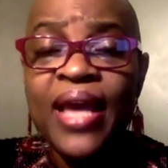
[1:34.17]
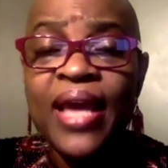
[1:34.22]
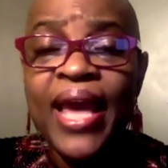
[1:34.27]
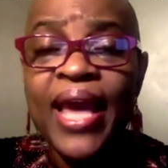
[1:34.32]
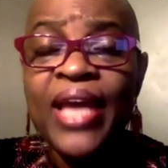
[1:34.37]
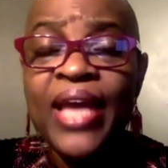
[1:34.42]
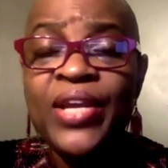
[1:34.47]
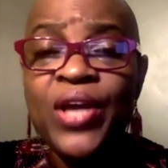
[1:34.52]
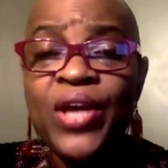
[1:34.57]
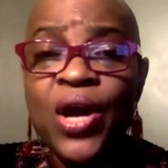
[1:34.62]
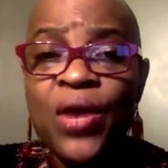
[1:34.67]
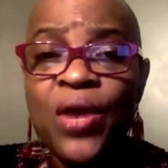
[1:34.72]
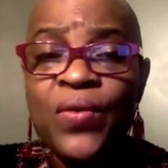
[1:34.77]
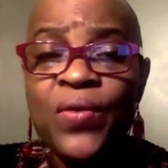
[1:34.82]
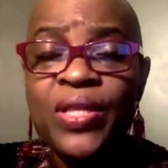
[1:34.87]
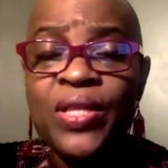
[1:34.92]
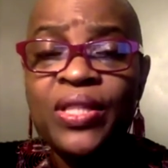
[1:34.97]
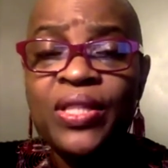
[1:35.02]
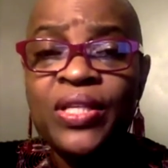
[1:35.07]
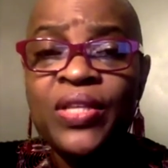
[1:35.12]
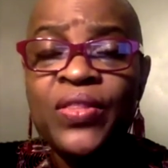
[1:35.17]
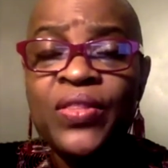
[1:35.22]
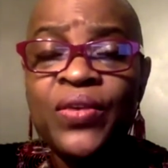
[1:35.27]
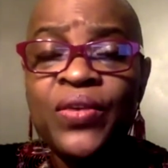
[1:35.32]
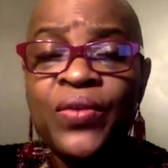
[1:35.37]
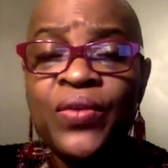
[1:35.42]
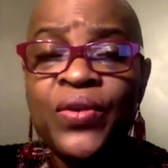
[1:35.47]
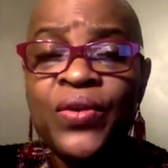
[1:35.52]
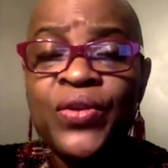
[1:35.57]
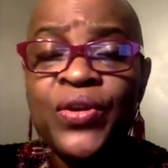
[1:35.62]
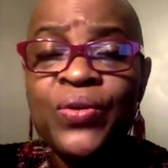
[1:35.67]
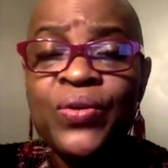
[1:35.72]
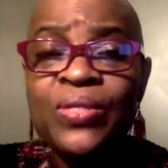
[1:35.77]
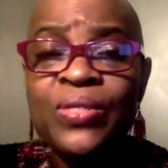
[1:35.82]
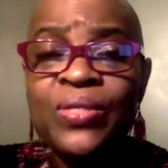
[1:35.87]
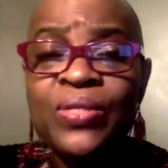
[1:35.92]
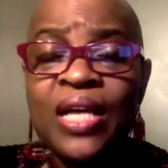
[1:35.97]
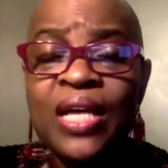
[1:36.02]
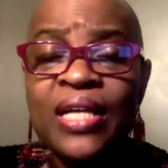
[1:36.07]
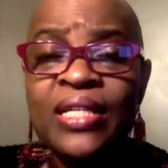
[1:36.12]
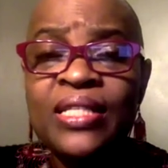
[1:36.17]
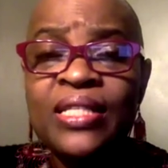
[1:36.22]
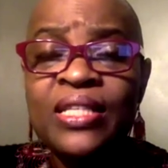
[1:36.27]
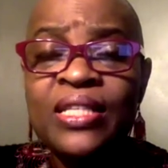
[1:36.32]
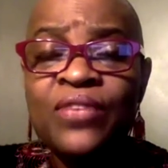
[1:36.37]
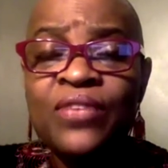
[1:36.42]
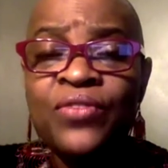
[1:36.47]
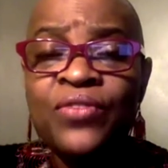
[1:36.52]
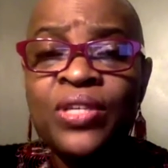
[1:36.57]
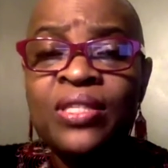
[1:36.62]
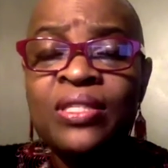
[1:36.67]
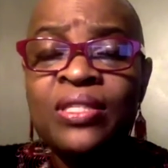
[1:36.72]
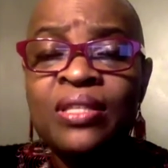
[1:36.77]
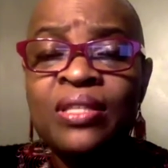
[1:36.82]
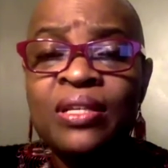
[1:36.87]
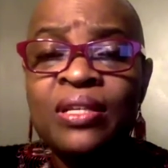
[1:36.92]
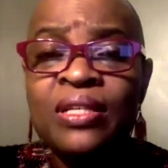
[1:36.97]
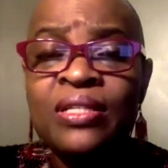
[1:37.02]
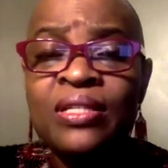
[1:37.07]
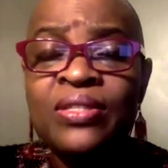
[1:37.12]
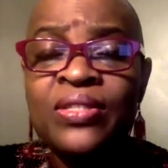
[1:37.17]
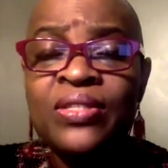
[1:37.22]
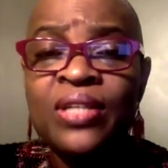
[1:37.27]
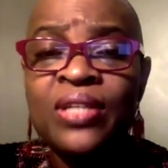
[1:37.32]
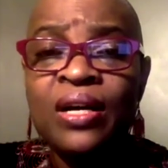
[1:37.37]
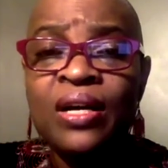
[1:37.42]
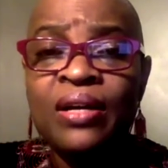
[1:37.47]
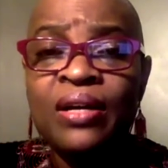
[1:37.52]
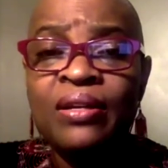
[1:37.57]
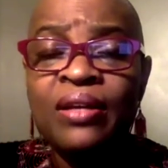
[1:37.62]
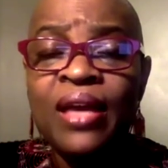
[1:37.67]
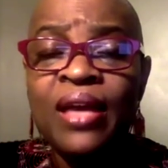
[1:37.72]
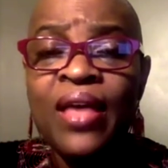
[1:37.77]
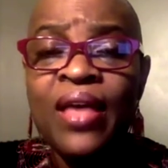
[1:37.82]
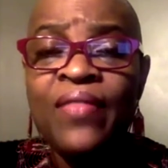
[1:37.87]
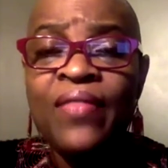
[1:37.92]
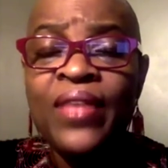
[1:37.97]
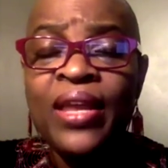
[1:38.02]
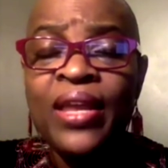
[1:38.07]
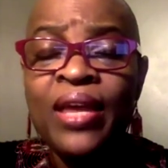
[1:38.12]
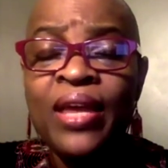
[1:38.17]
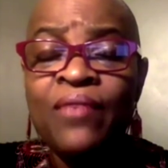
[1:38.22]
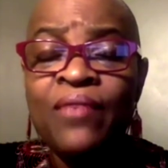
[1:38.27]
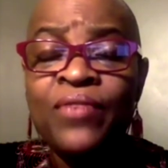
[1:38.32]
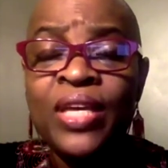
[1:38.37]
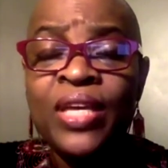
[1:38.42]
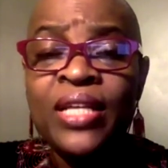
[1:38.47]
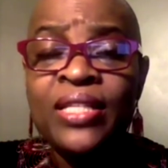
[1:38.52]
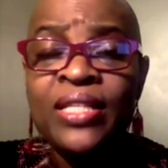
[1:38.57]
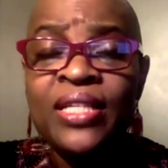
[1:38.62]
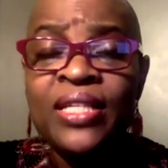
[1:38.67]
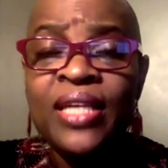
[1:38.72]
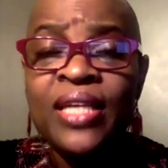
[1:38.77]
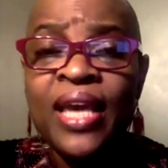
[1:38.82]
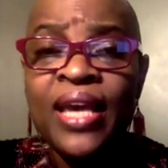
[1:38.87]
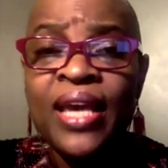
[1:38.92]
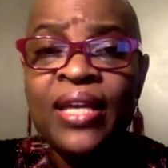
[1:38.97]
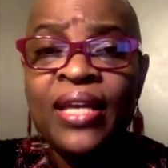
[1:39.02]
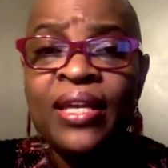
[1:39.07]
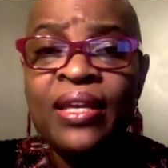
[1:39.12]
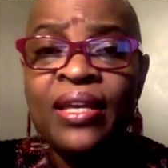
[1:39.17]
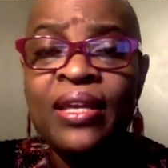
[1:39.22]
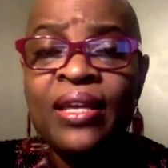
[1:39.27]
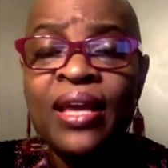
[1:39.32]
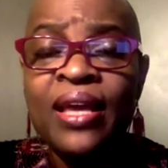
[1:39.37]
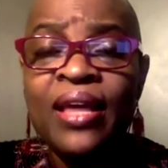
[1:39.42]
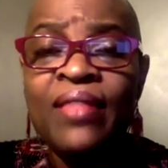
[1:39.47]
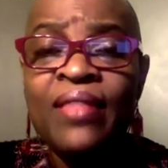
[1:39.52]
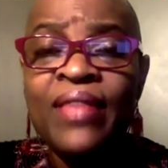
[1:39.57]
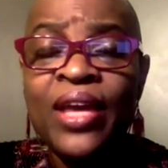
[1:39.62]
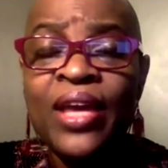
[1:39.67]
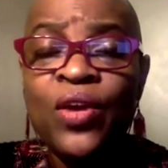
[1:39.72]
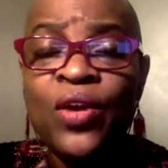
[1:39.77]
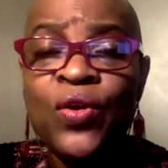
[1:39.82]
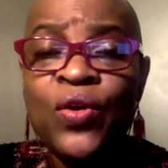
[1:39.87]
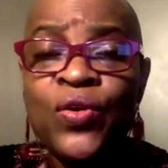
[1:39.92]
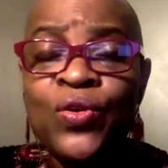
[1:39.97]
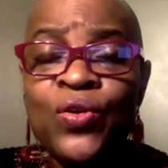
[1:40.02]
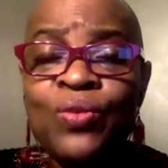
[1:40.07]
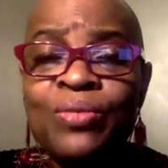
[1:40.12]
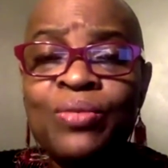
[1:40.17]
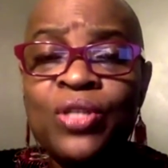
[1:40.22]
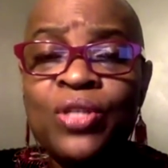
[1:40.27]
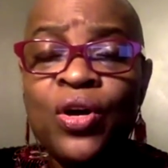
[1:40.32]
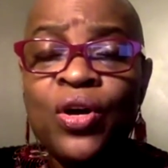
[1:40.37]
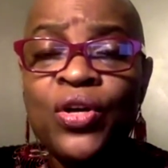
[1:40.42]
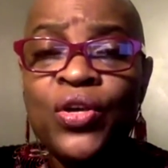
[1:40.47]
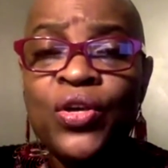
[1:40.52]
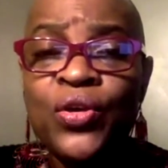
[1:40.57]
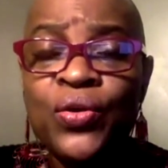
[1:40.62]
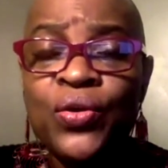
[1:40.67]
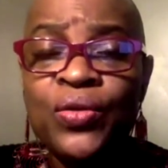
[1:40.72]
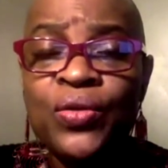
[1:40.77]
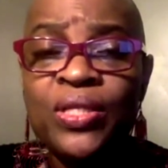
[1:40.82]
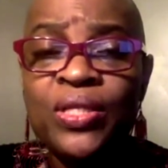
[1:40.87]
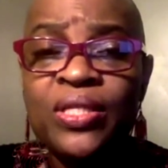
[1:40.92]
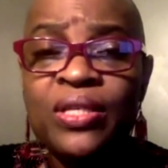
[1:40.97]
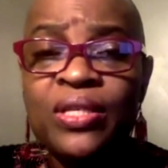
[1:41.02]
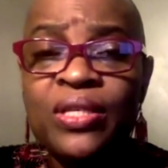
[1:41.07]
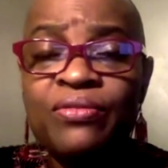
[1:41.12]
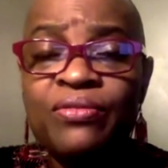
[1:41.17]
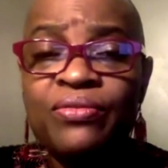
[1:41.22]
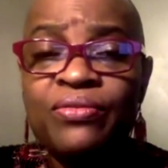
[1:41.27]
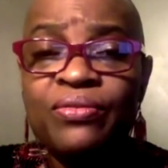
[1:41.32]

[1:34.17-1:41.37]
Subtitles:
And currently, there are no scientific studies done that have indicated that herbs are curative.